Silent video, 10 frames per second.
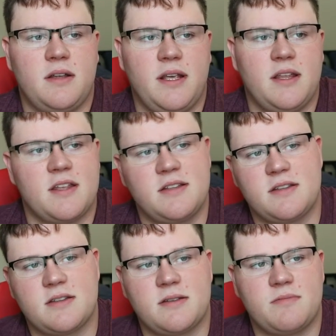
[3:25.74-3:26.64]

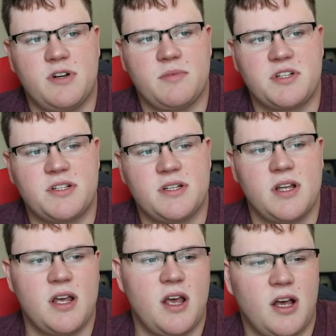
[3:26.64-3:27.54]
that's pretty much it.
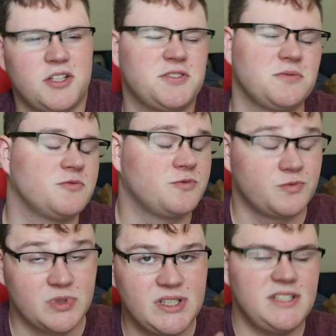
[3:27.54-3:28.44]
Also,
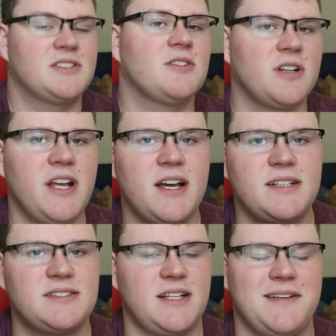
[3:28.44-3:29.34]
really sorry
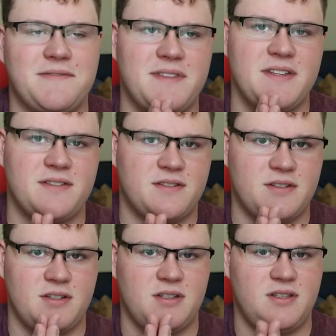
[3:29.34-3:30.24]
guys if
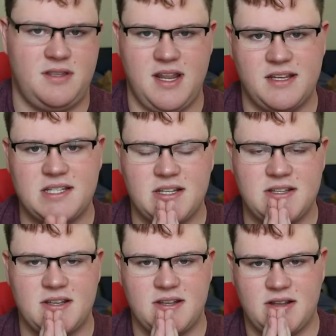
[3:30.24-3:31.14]
this
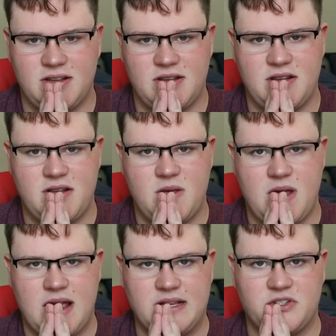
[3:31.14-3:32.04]
isn't
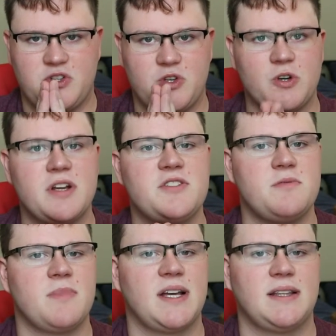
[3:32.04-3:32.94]
as good
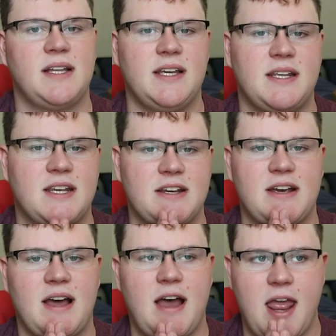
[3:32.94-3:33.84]
as you might
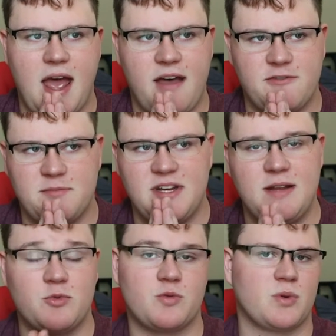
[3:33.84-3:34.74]
like. I haven't been
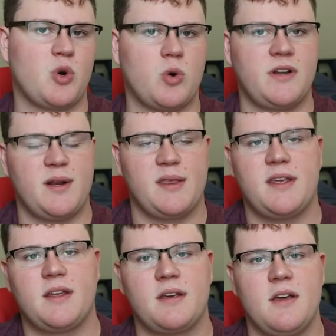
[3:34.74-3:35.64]
able to record
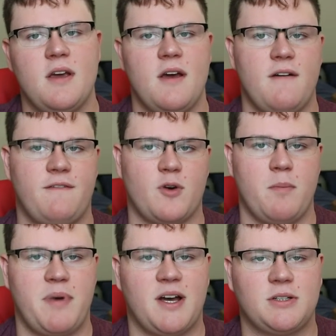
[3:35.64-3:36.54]
anything for
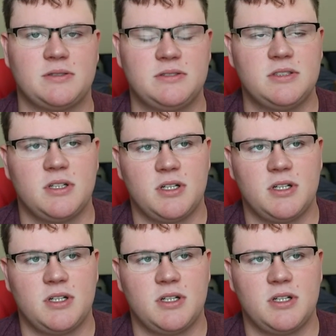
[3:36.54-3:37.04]
about